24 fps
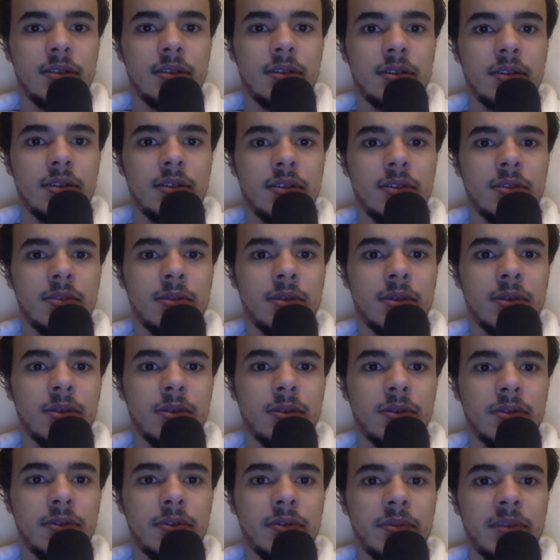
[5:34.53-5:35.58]
2 own
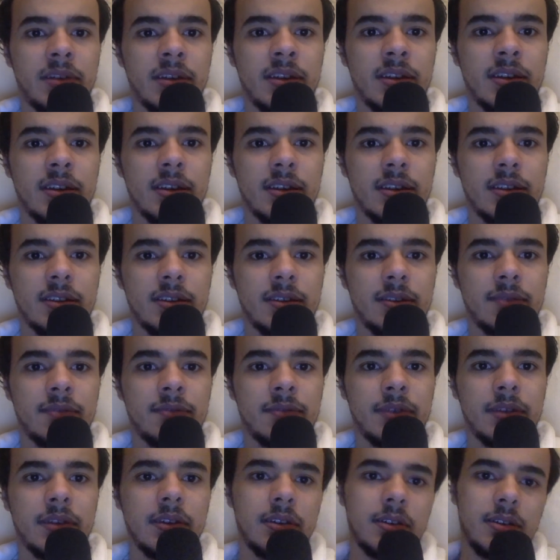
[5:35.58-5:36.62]
goals from Anna-Katrin
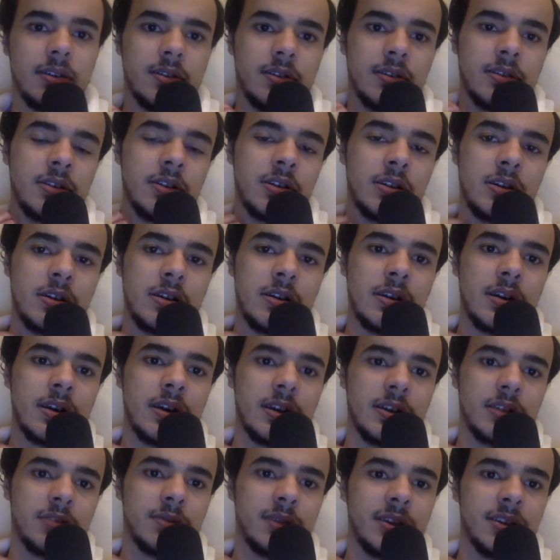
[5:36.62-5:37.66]
Winken,
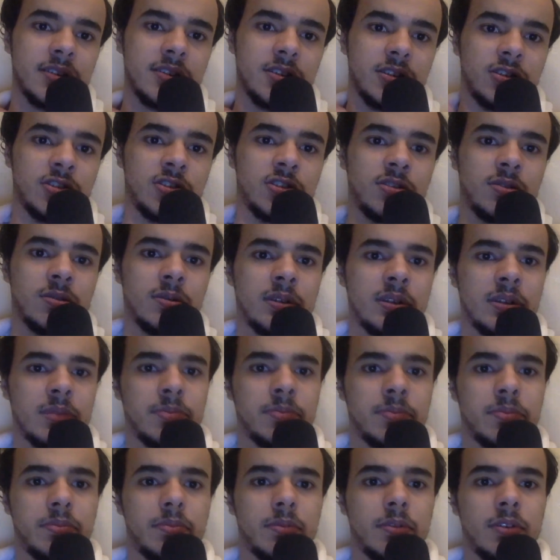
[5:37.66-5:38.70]
as well as a
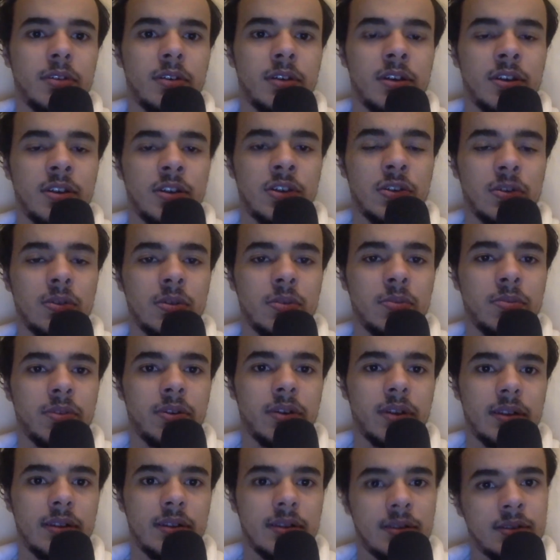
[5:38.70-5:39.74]

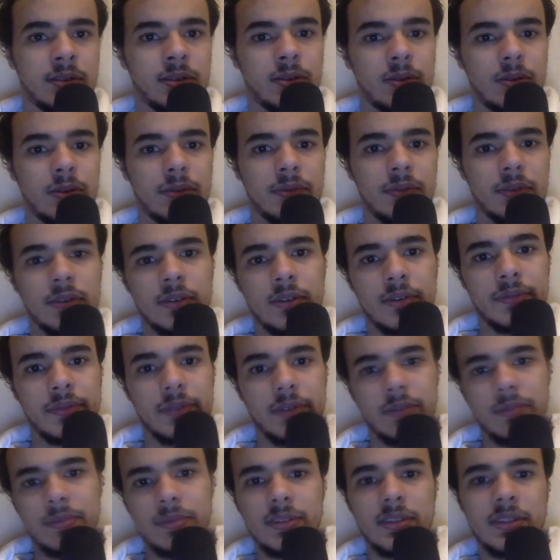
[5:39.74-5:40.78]
Julbrand goal for
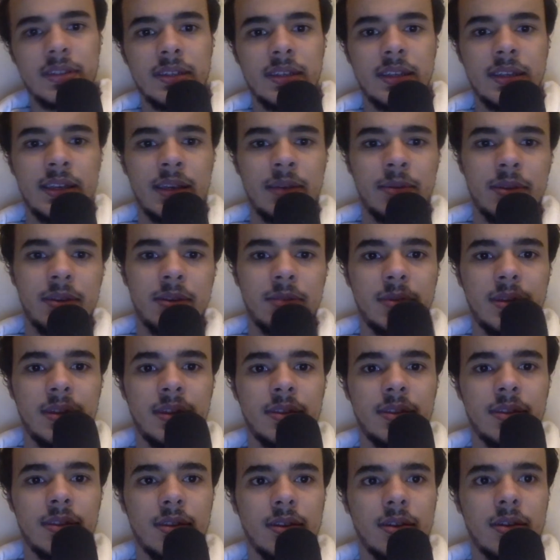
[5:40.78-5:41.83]
Hoffenheim to keep them
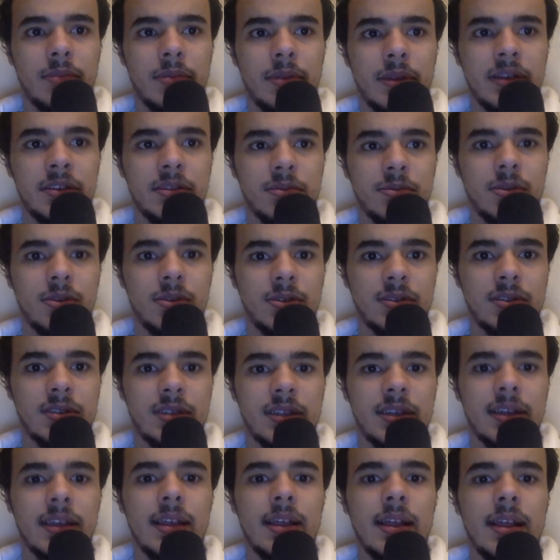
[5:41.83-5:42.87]
in 3rd place,
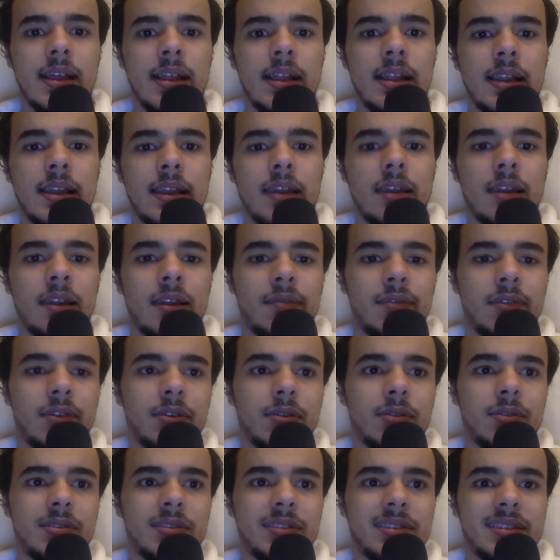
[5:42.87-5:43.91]
whilst
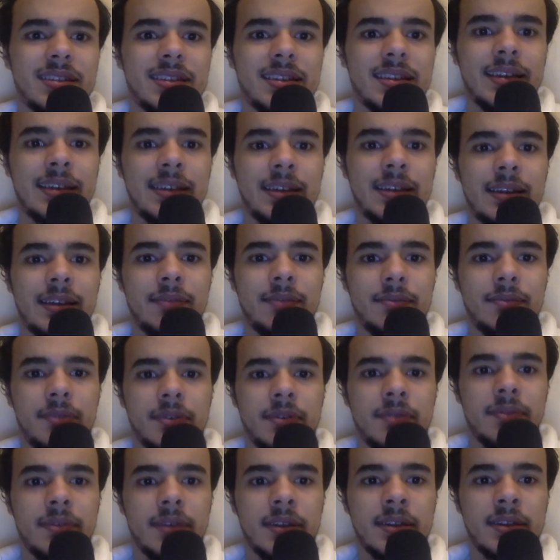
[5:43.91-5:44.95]
Leverkusen stay in
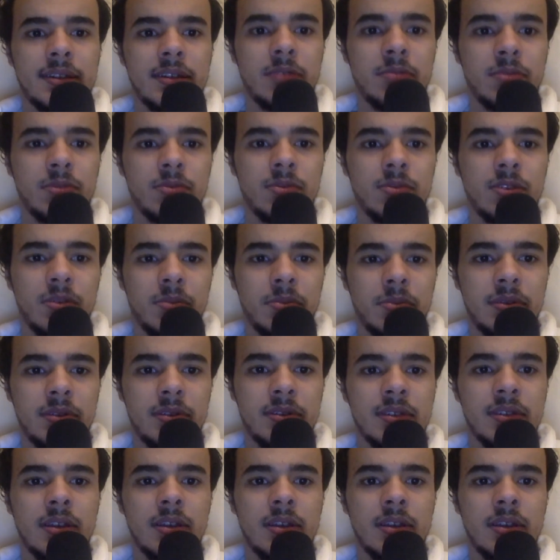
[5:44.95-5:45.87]
5th. And table toppers